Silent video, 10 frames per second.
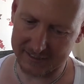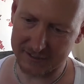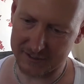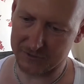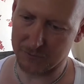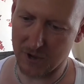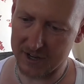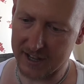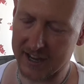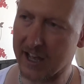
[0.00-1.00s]

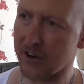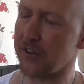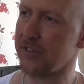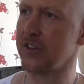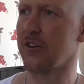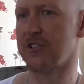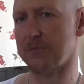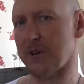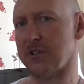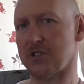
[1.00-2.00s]
and I think I'd
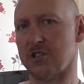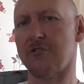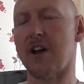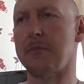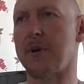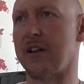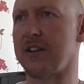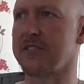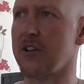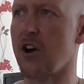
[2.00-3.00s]
spoken to Gray about
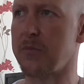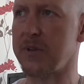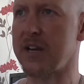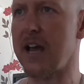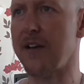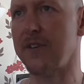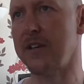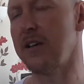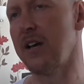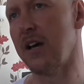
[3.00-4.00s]
this, that I'd been
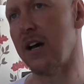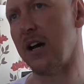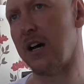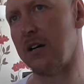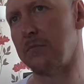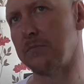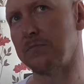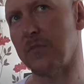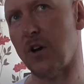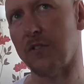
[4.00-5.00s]
having,
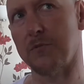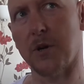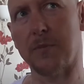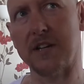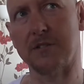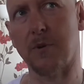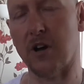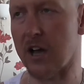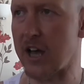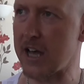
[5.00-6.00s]
after my bad
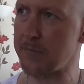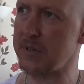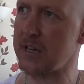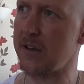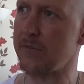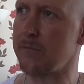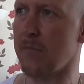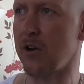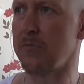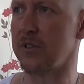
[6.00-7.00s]
spike, I had been having
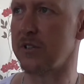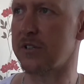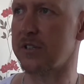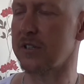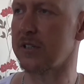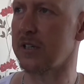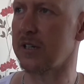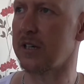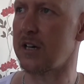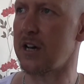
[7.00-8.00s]
moments
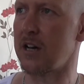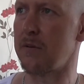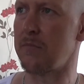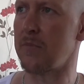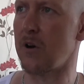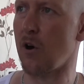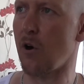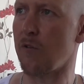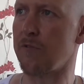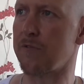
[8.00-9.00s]

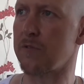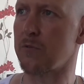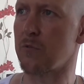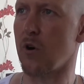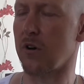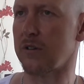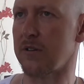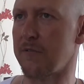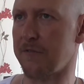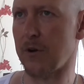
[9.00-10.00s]
of what
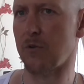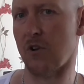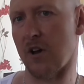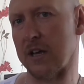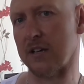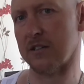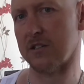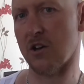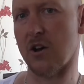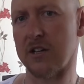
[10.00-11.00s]
felt like
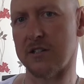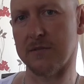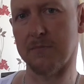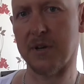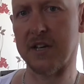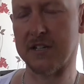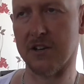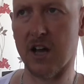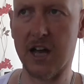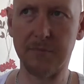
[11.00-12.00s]
silence and peace.
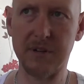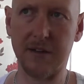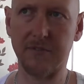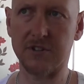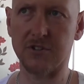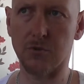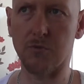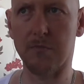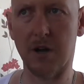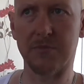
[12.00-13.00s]
I had been having short
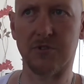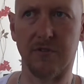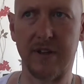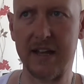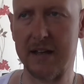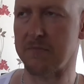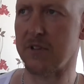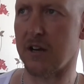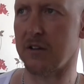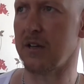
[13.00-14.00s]
moments of it, you
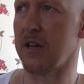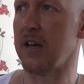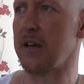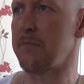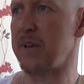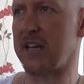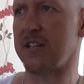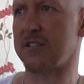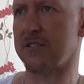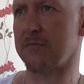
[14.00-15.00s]
know,
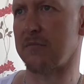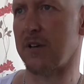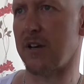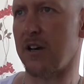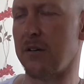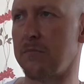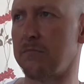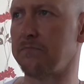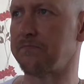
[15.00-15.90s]
minutes, a